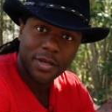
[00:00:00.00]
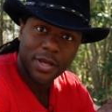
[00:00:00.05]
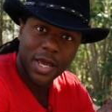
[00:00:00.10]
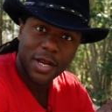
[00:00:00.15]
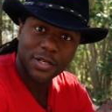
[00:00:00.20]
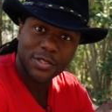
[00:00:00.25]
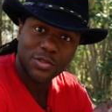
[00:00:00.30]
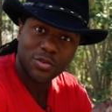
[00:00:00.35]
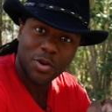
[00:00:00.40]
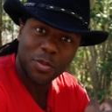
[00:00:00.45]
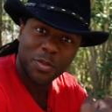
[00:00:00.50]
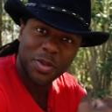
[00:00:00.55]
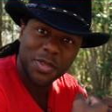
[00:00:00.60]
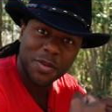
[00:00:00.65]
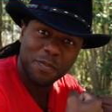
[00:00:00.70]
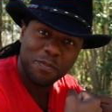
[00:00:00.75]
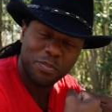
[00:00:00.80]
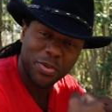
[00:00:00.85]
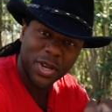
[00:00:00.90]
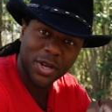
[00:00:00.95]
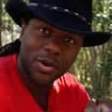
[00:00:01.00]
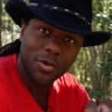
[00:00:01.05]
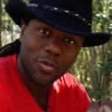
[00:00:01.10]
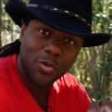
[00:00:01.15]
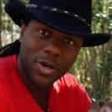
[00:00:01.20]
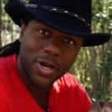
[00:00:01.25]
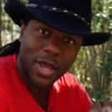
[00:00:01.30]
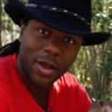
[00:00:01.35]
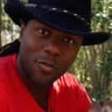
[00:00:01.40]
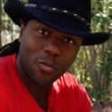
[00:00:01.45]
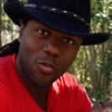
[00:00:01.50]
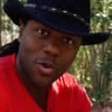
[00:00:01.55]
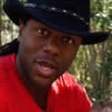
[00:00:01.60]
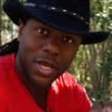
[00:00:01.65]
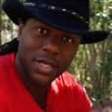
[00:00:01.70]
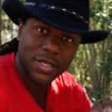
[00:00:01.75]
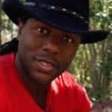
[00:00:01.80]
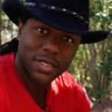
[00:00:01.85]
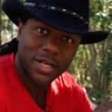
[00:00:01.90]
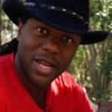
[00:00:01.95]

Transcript: and it's normally the bigger one that wins.